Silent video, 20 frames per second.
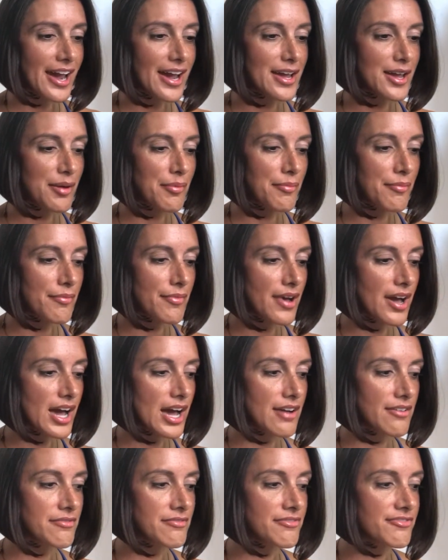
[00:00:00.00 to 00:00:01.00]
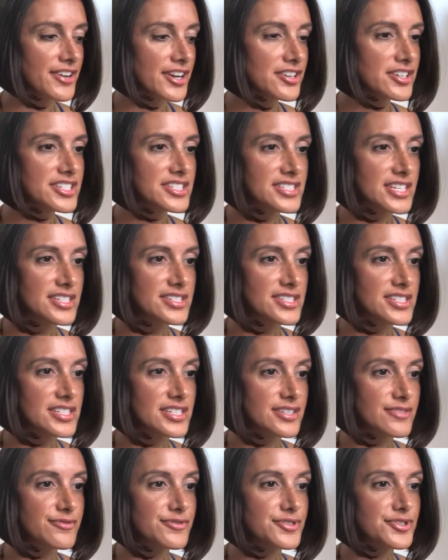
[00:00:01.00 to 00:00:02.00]
I'm very
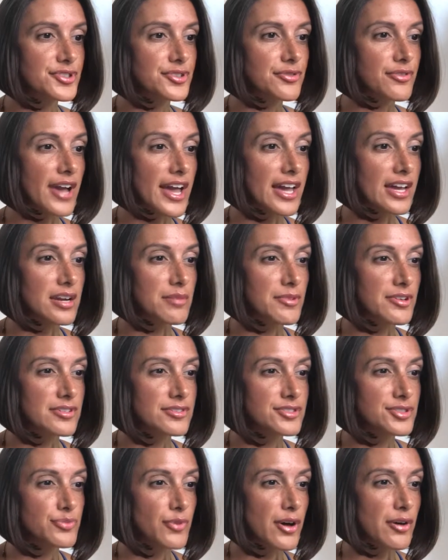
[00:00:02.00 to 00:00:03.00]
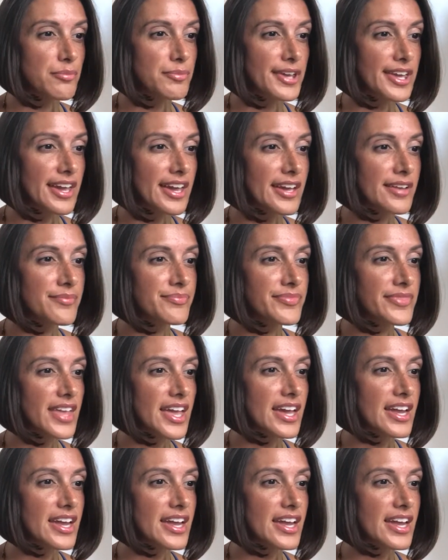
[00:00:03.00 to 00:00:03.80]
sensitive to animals' well-being,